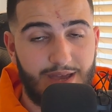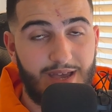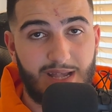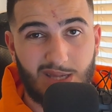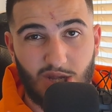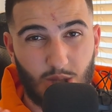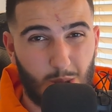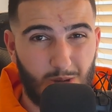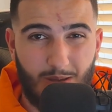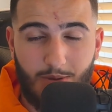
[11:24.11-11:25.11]
It's an
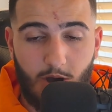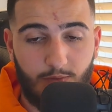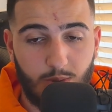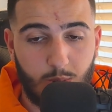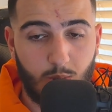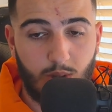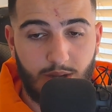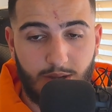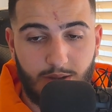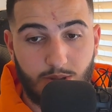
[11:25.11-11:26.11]
extremely powerful tool
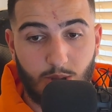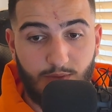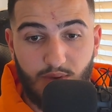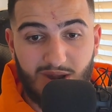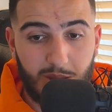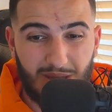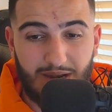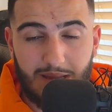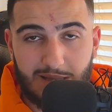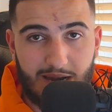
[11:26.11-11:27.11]
so if you're interested in
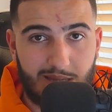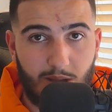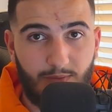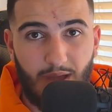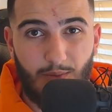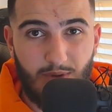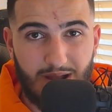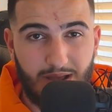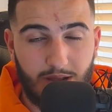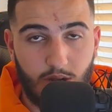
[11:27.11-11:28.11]
this kind of stuff, I really
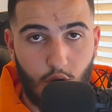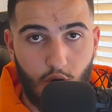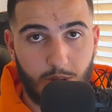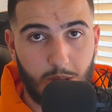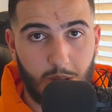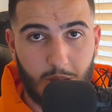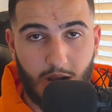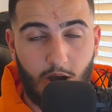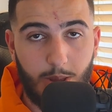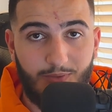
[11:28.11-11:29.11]
encourage you to check
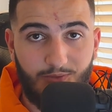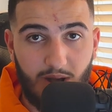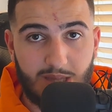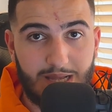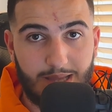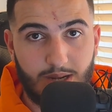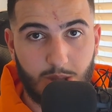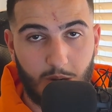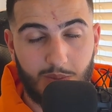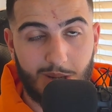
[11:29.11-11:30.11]
out the first link in the
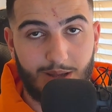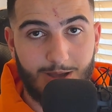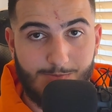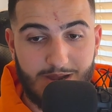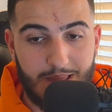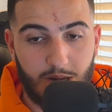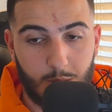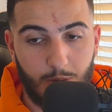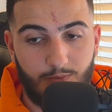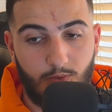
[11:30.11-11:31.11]
description and complete that
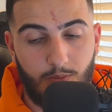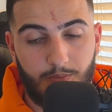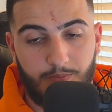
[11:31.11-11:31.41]
short form.